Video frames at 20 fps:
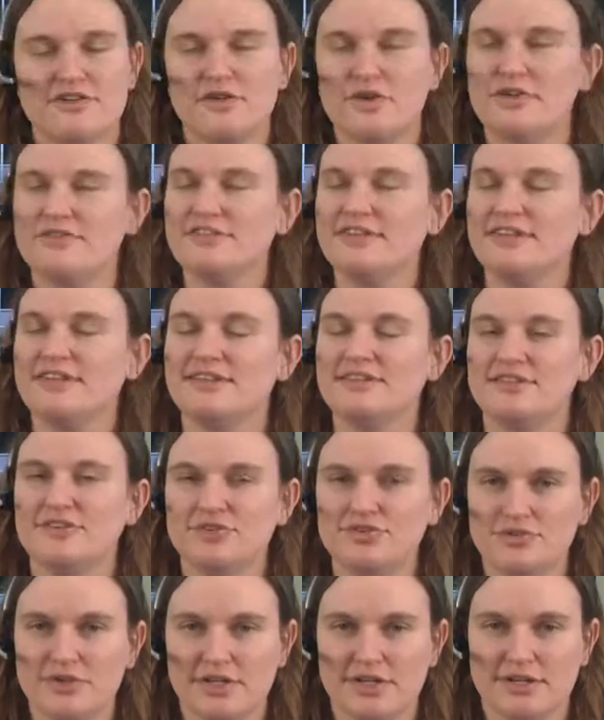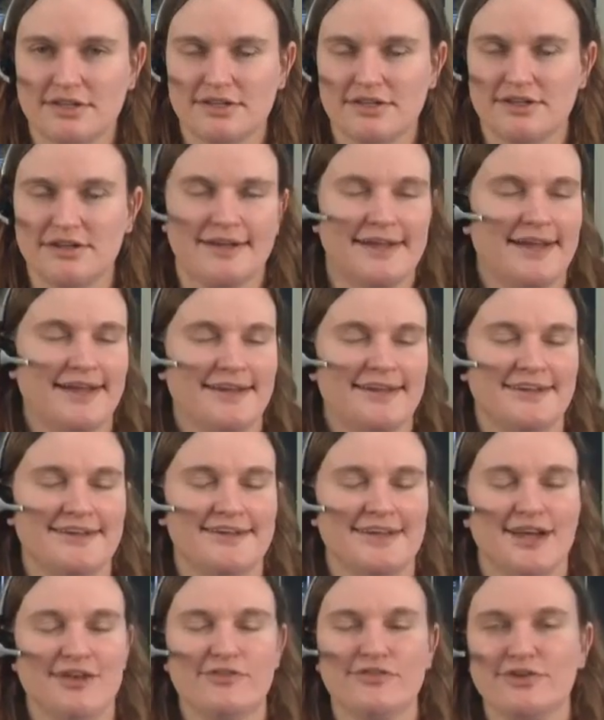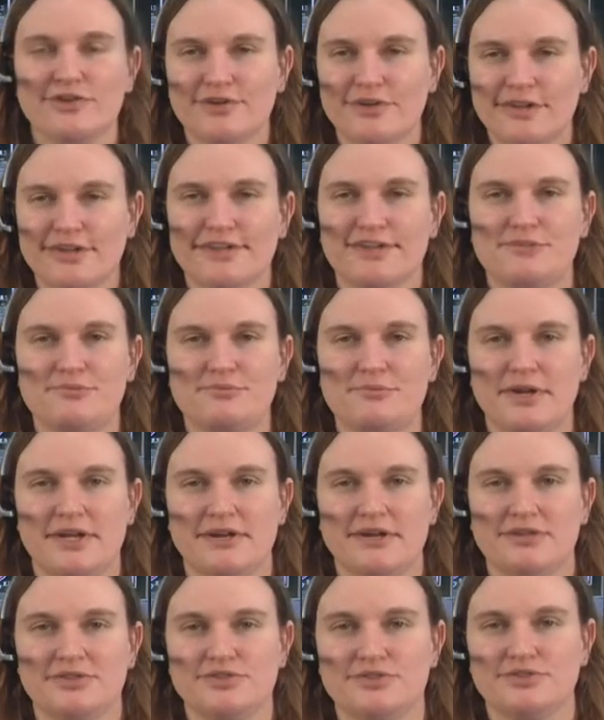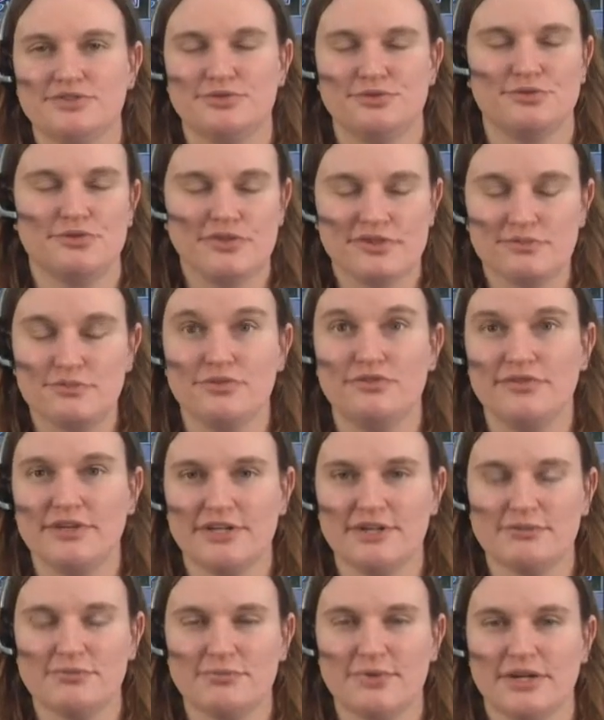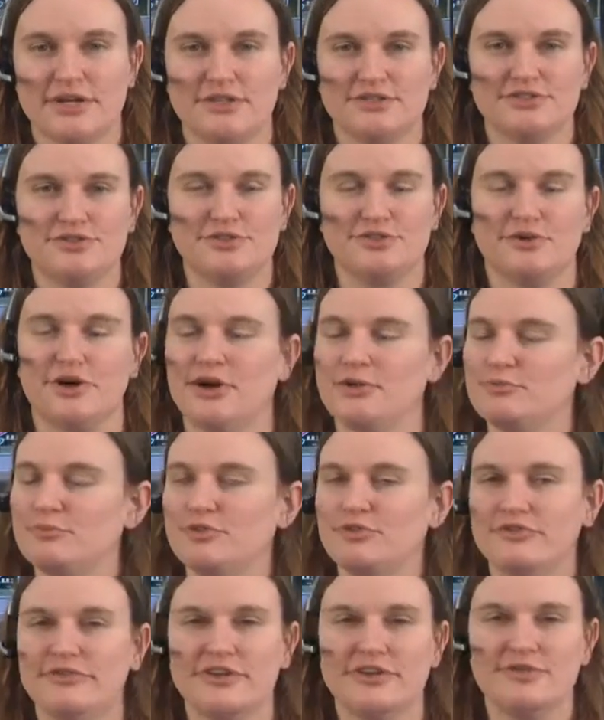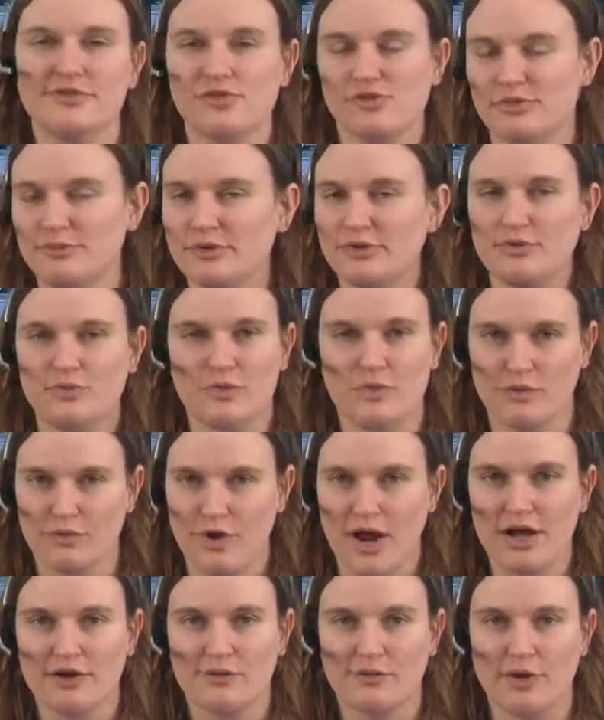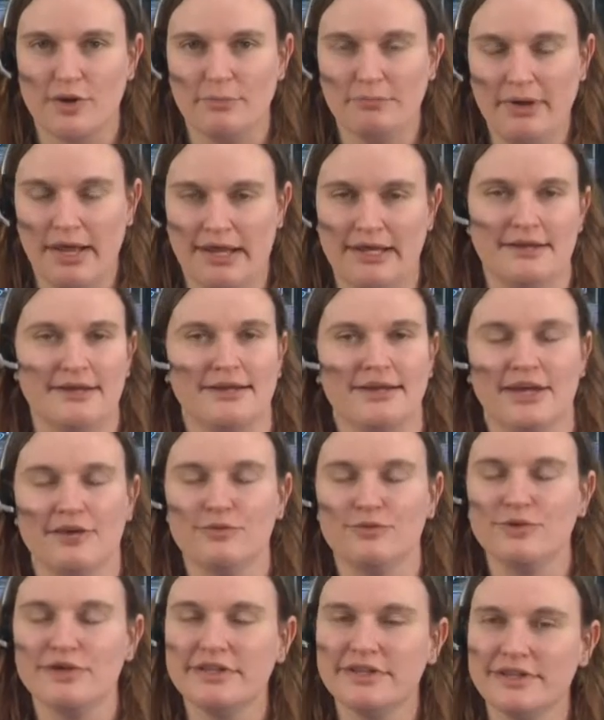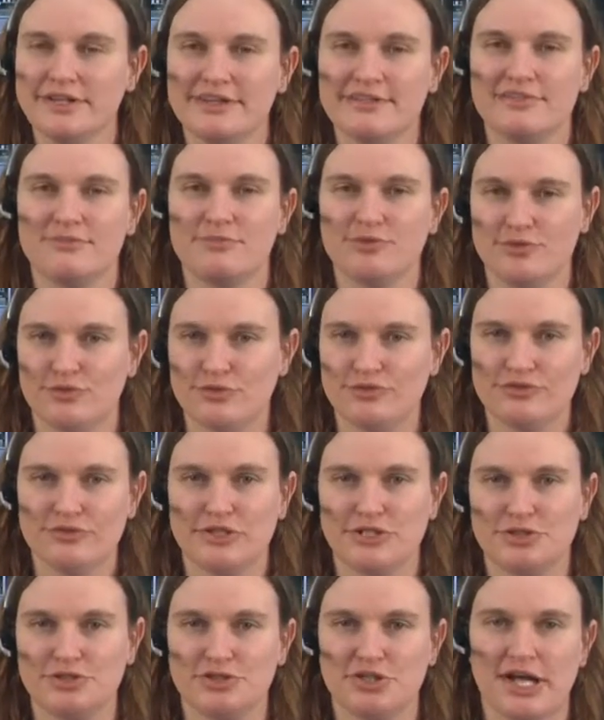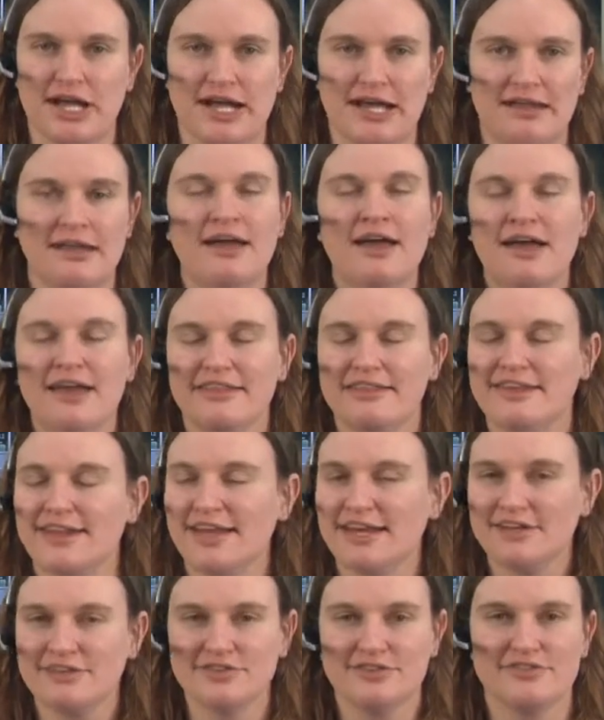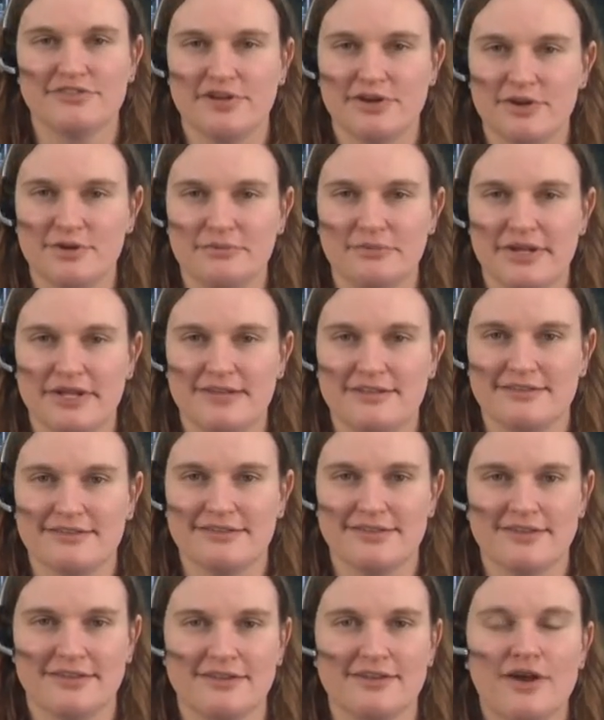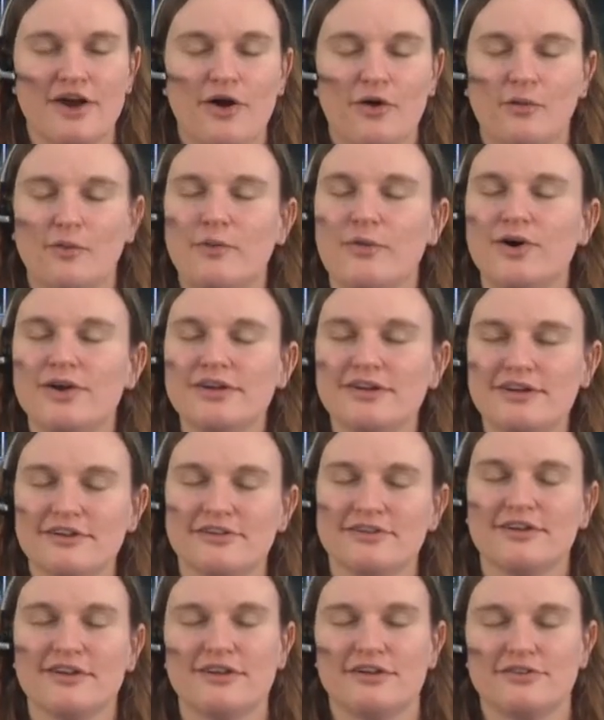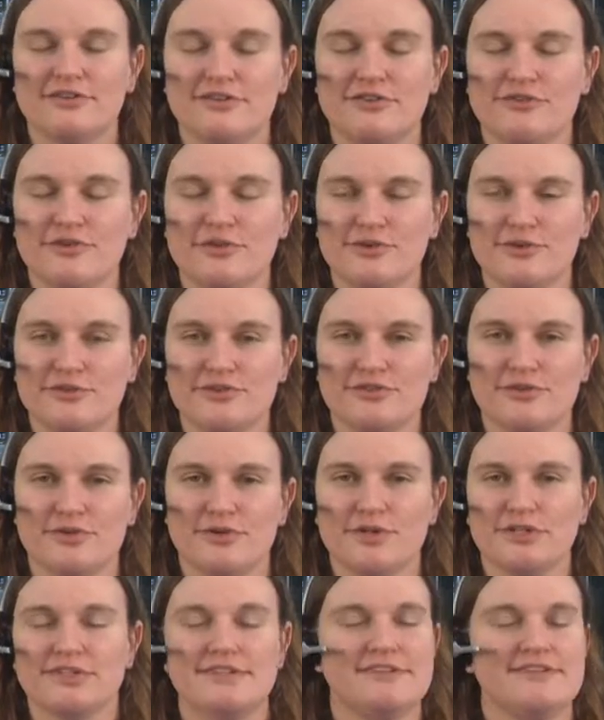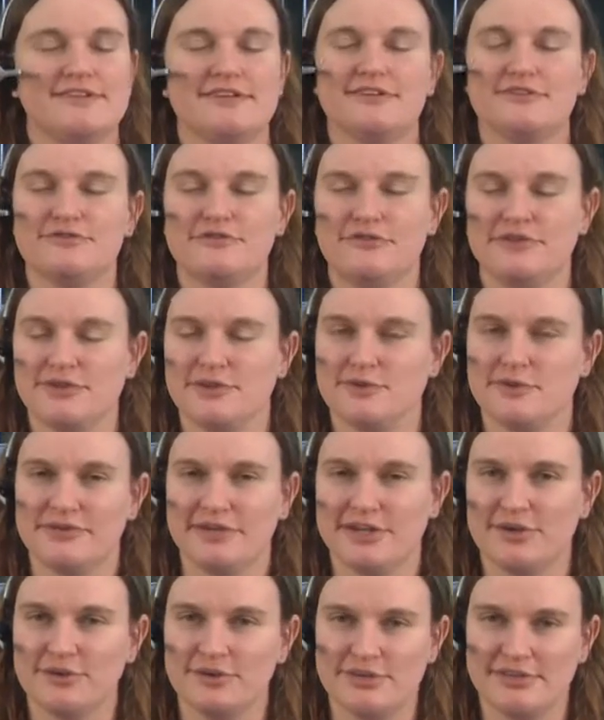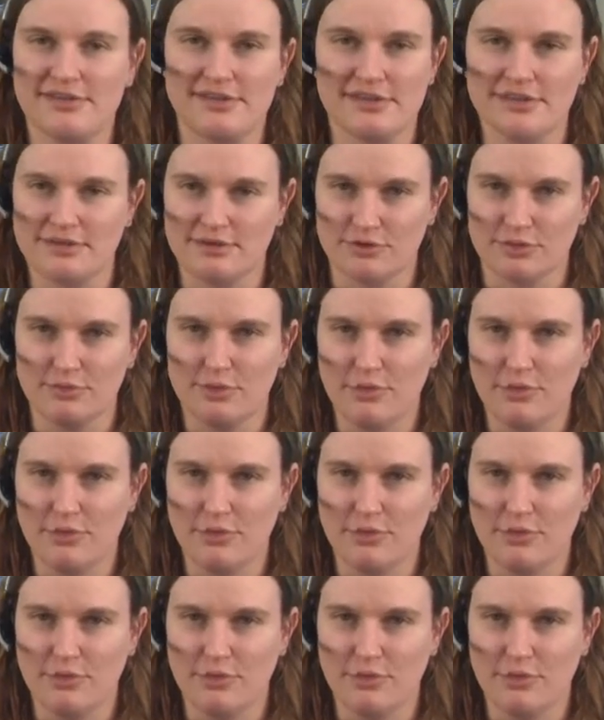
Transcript: So I've seen the trailer and I've heard it compared to this movie compared to a moving Norman Rockwell painting. It really is beautifully shot. The actors are amazing. What are the the viewers going to see and feel when they go to see Little